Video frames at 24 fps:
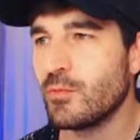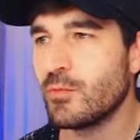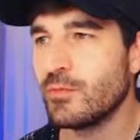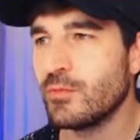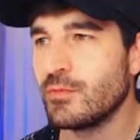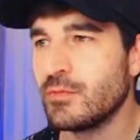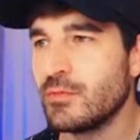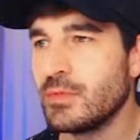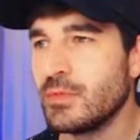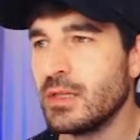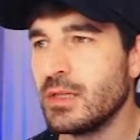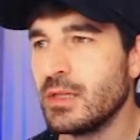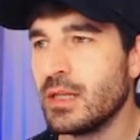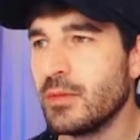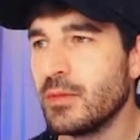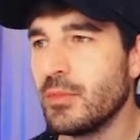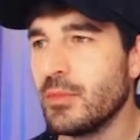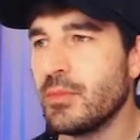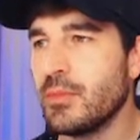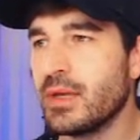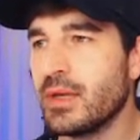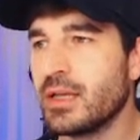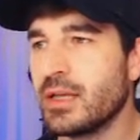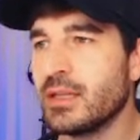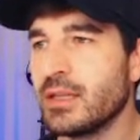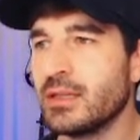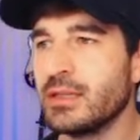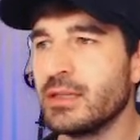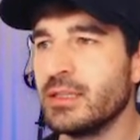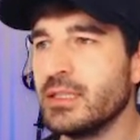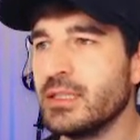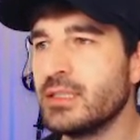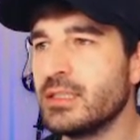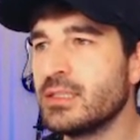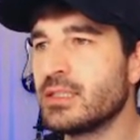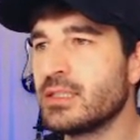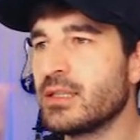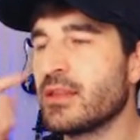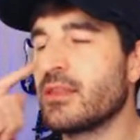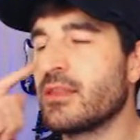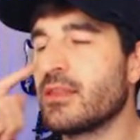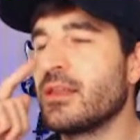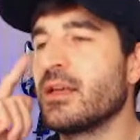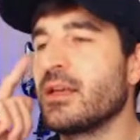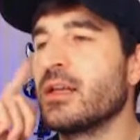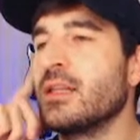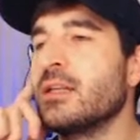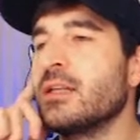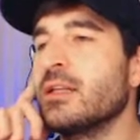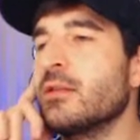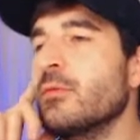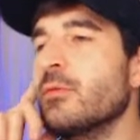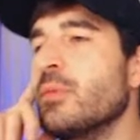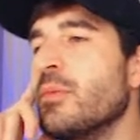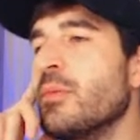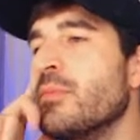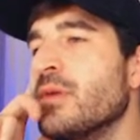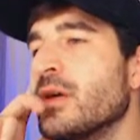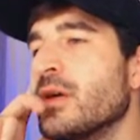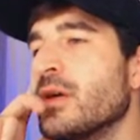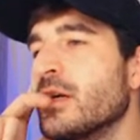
let me make this thing a little bit bigger.